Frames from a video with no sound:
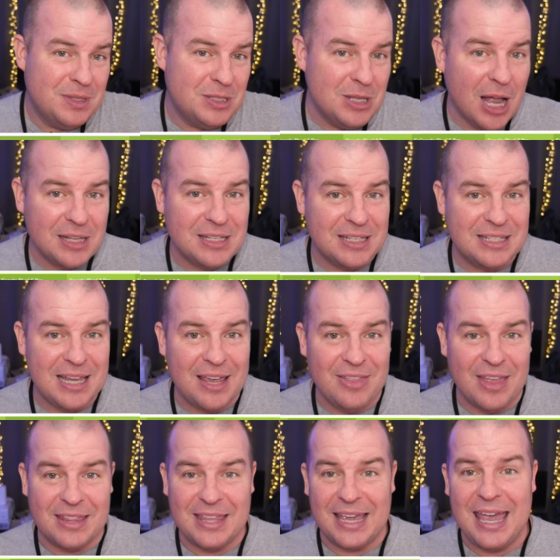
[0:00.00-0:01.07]
not to say
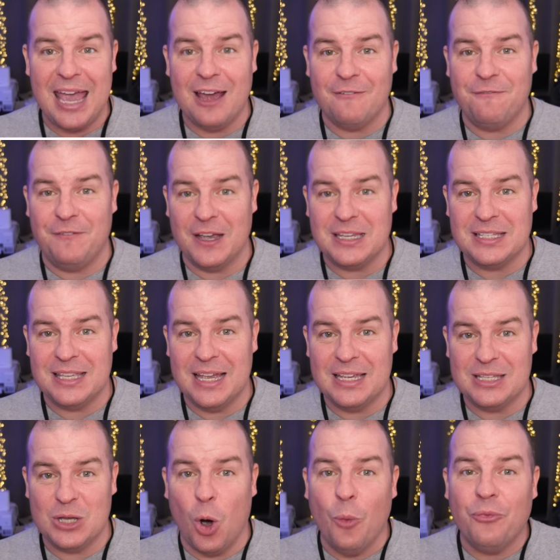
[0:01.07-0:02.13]
that they can't fix
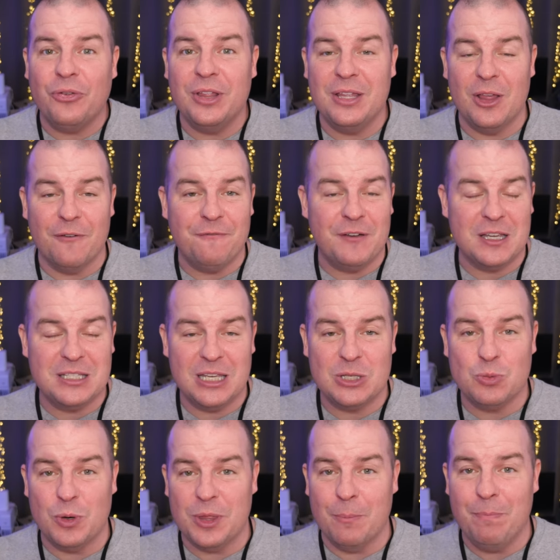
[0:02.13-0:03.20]
this. Hopefully they'll fix
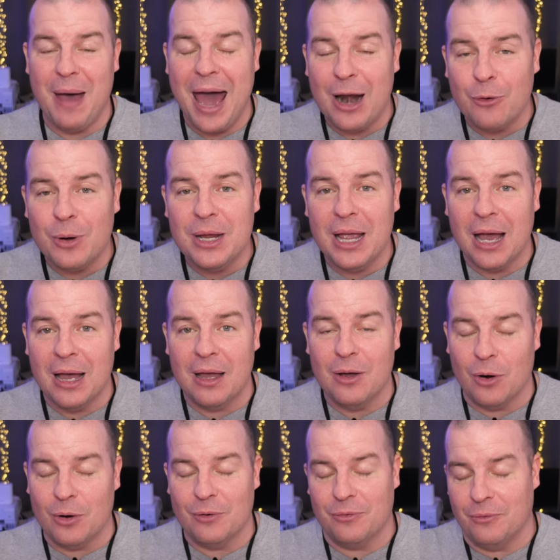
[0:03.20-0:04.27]
this with a battery uh,
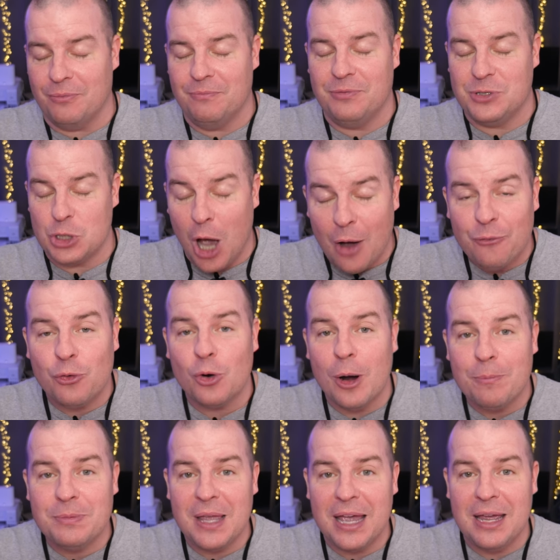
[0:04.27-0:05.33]
or software
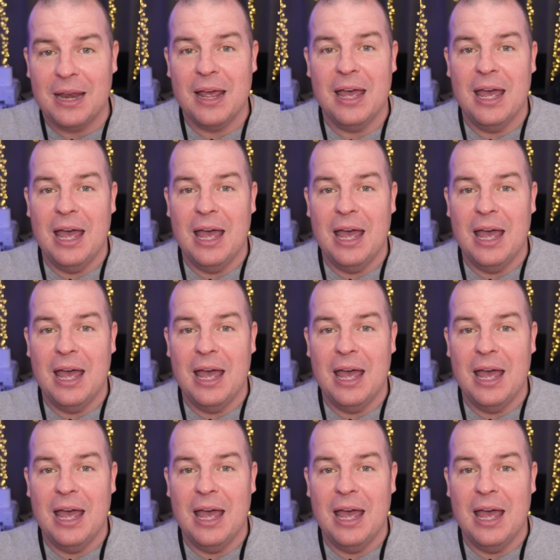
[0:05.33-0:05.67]
update.